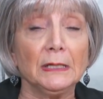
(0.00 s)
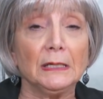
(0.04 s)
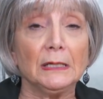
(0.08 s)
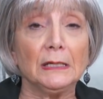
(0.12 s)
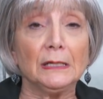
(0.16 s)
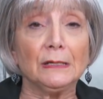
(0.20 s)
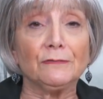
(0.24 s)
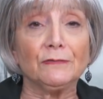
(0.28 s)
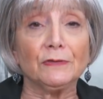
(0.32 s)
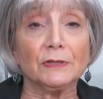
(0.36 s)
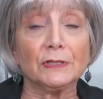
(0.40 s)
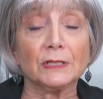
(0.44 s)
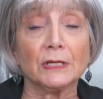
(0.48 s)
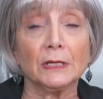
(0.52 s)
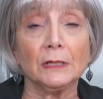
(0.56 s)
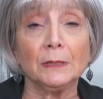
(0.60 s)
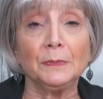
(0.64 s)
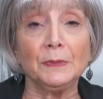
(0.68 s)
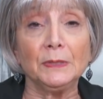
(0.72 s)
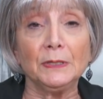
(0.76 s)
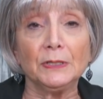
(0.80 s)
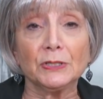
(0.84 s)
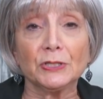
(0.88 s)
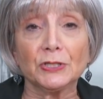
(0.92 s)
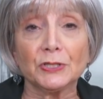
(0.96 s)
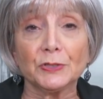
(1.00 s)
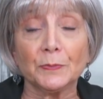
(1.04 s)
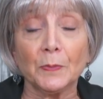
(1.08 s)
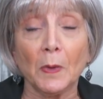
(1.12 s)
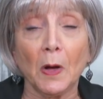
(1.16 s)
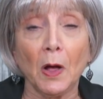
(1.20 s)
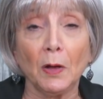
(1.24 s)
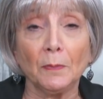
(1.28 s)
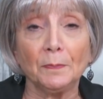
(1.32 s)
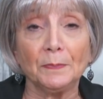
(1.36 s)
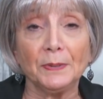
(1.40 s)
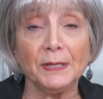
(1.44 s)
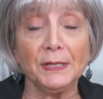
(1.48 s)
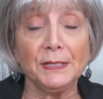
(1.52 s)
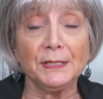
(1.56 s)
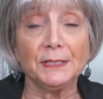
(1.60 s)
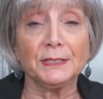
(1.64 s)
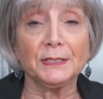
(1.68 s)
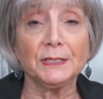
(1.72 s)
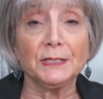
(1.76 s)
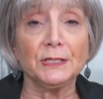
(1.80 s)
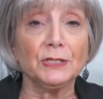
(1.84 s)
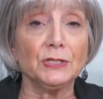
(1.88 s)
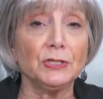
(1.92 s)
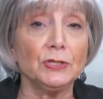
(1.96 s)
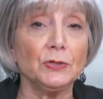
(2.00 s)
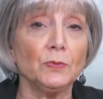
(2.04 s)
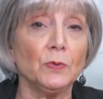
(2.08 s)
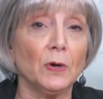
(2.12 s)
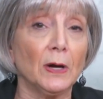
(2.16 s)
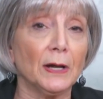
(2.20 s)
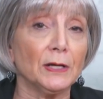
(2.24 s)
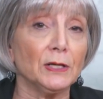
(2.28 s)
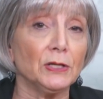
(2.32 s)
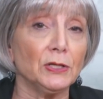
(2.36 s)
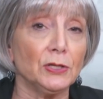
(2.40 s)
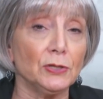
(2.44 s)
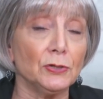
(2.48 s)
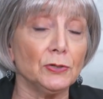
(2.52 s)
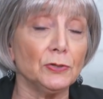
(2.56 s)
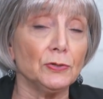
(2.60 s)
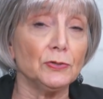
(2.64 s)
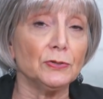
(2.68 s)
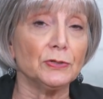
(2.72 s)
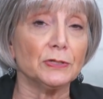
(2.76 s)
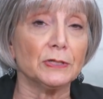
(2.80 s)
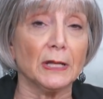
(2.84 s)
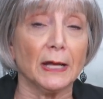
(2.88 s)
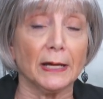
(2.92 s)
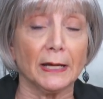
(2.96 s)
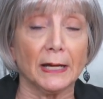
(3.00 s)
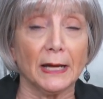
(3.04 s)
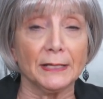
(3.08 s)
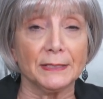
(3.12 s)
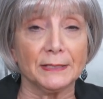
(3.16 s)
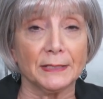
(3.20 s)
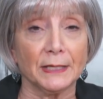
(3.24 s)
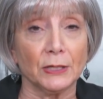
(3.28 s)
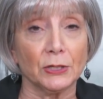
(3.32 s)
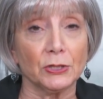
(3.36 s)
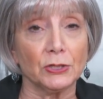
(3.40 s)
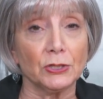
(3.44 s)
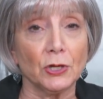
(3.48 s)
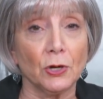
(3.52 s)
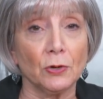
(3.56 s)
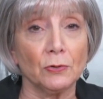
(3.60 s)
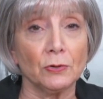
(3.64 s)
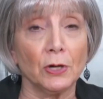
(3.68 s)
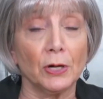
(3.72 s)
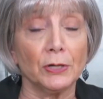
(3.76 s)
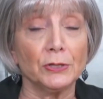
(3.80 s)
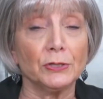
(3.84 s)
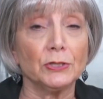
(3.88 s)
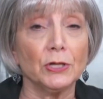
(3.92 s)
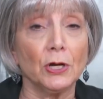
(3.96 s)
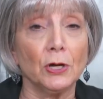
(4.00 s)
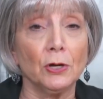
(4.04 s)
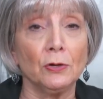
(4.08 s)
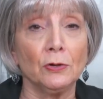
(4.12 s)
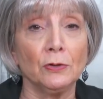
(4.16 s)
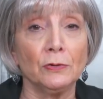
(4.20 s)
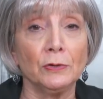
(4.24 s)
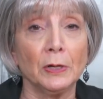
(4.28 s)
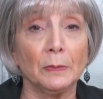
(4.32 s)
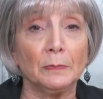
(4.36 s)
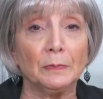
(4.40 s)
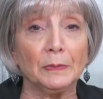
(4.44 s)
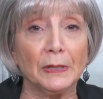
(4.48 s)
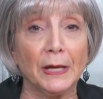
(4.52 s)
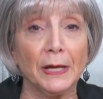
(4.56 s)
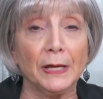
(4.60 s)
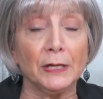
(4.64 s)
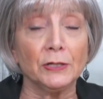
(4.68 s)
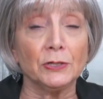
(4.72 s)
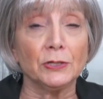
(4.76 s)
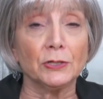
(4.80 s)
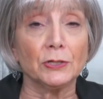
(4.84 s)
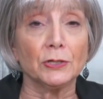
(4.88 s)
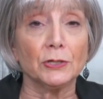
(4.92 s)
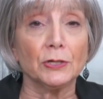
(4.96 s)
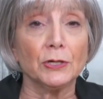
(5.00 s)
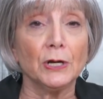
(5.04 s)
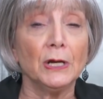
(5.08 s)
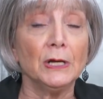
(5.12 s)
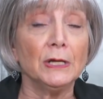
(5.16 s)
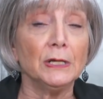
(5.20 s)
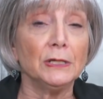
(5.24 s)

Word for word: If it's going to be in small pieces, you want to use, like I said, a tone on tone, a blender.